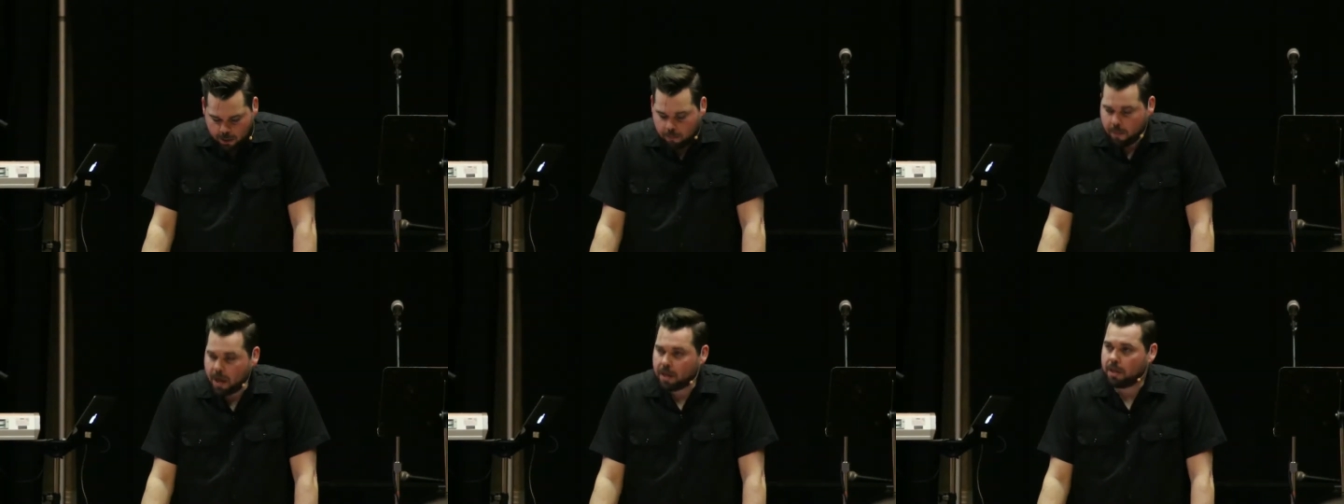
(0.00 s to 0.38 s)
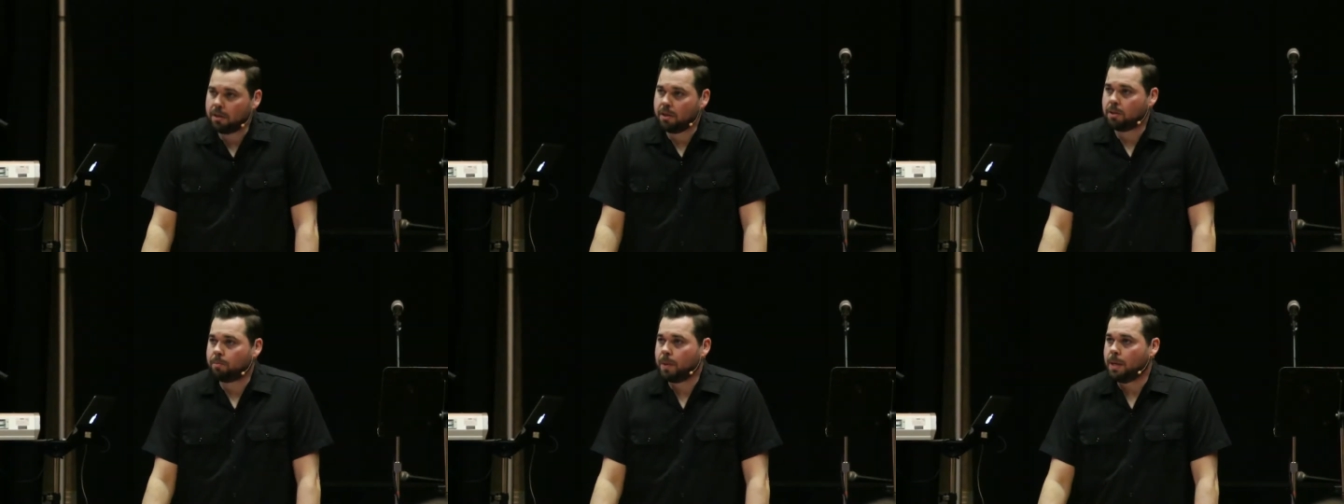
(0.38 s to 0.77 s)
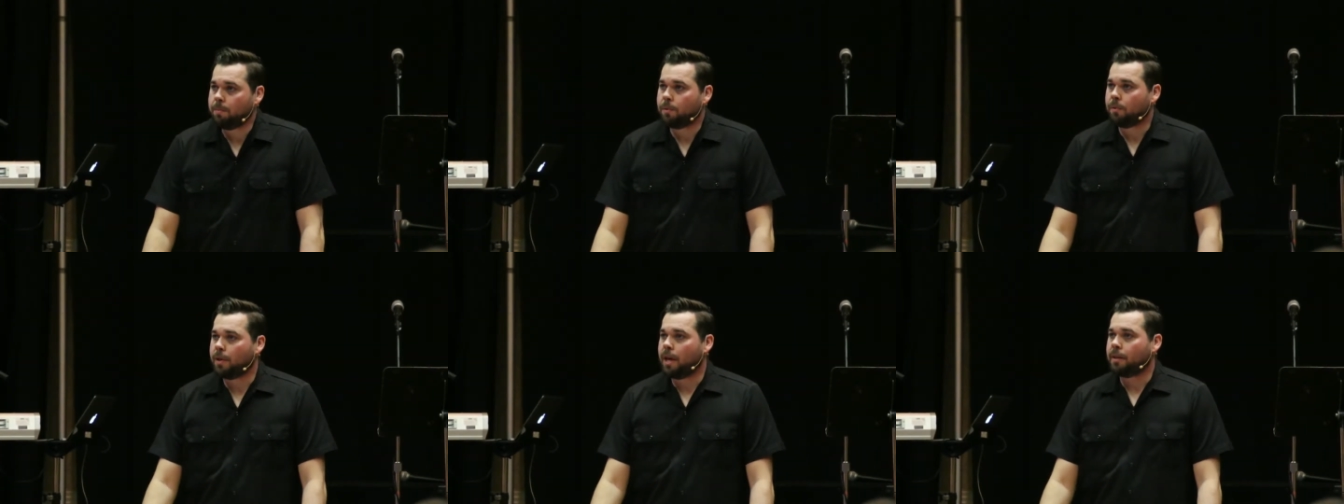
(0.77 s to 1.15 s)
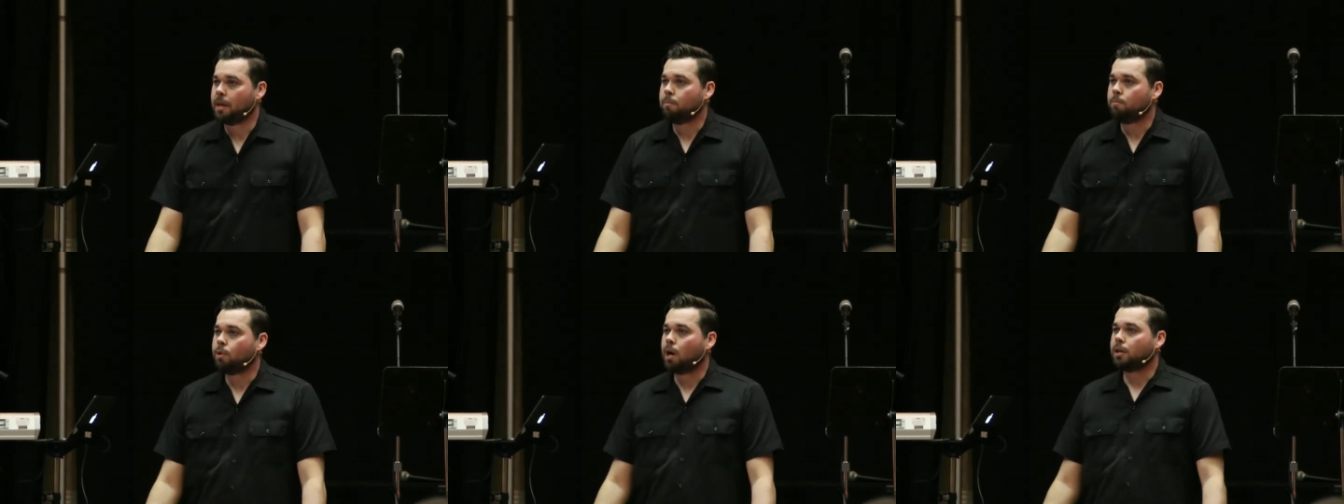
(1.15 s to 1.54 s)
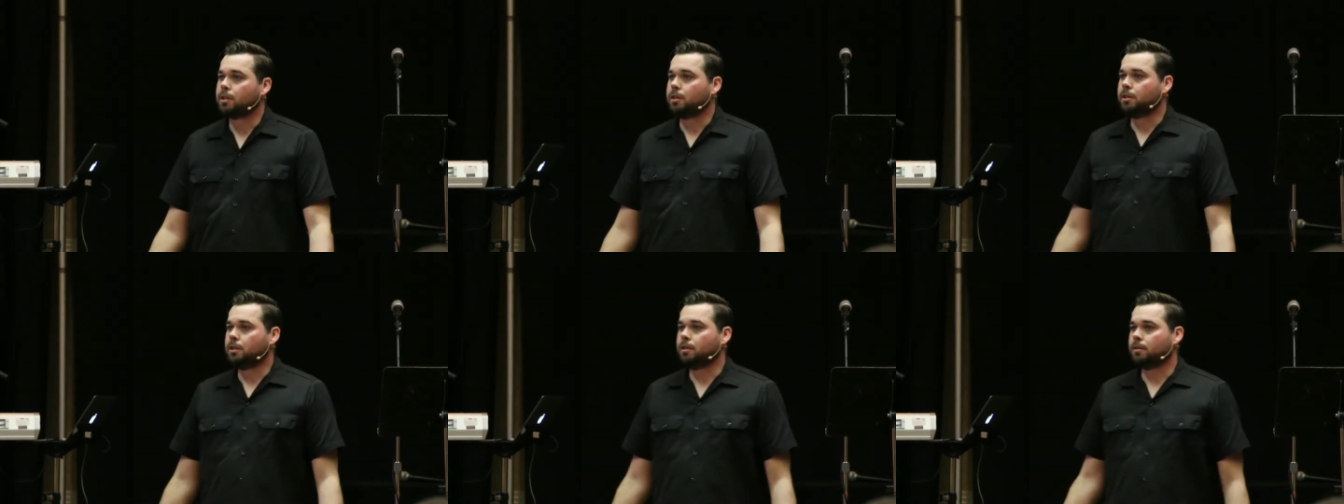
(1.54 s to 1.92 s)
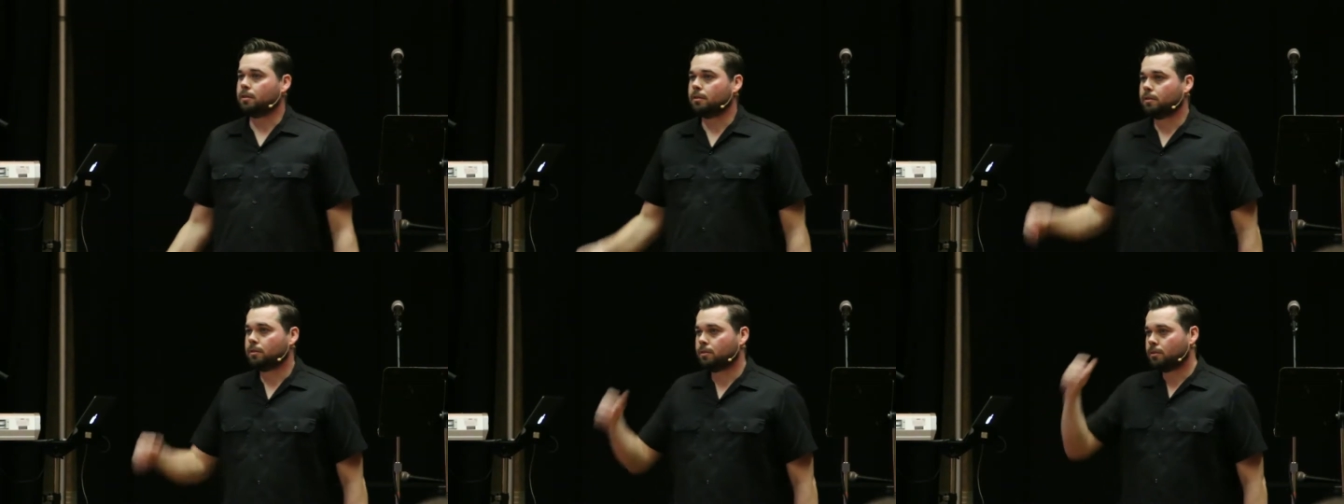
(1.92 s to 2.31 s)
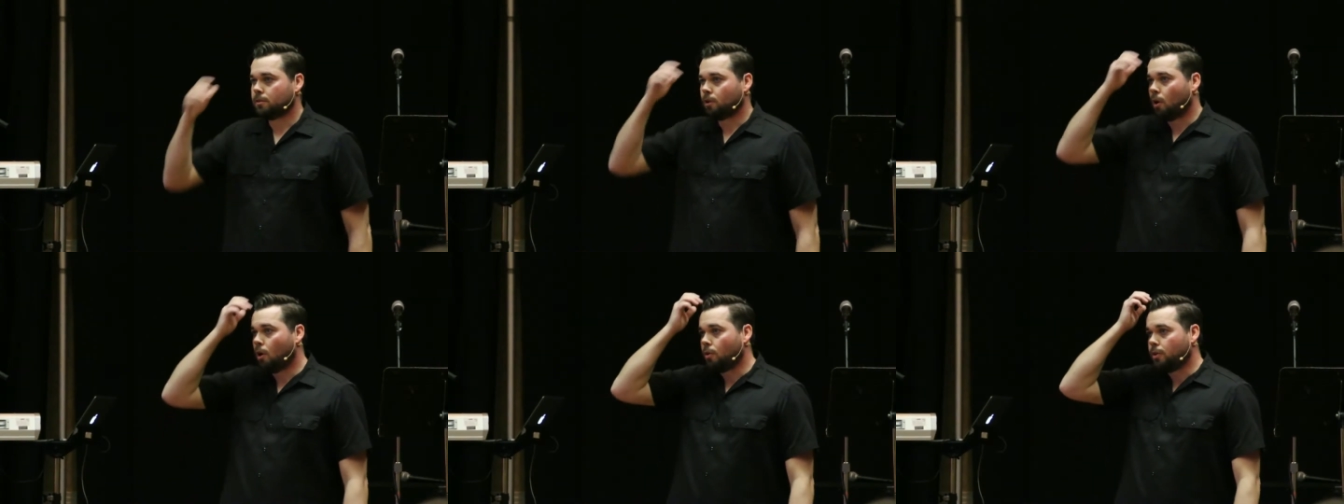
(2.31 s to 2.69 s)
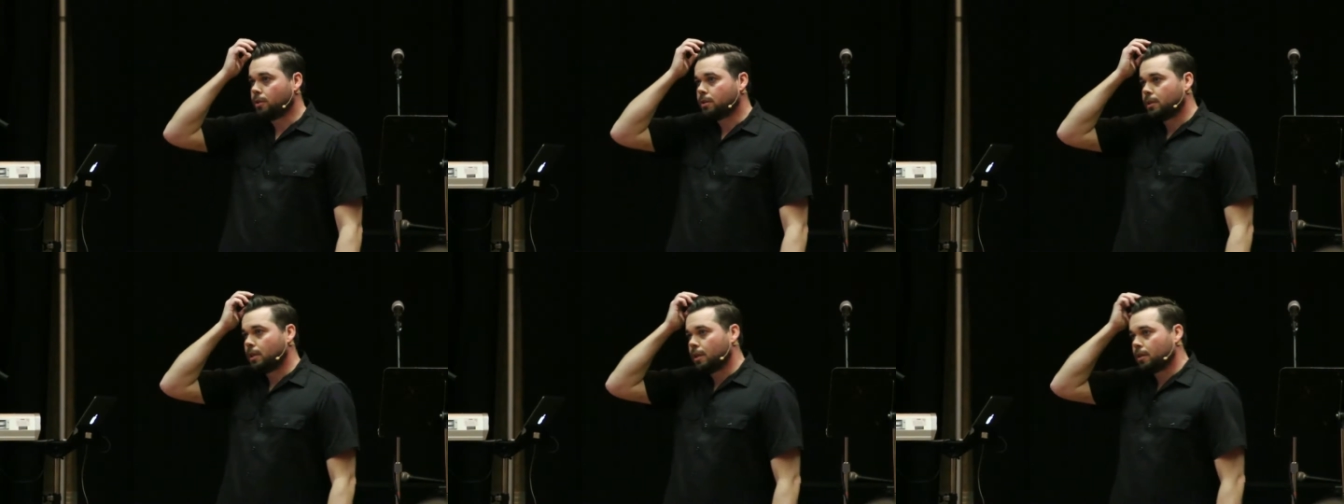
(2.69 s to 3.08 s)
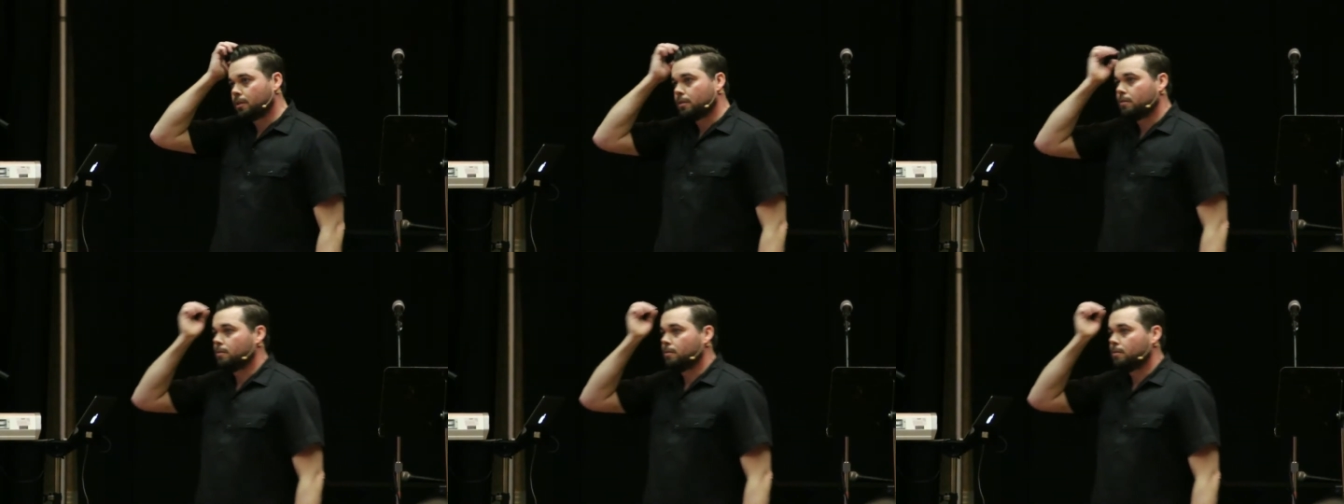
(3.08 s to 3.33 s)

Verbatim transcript: many of these people that they brought to Jesus, all the sick,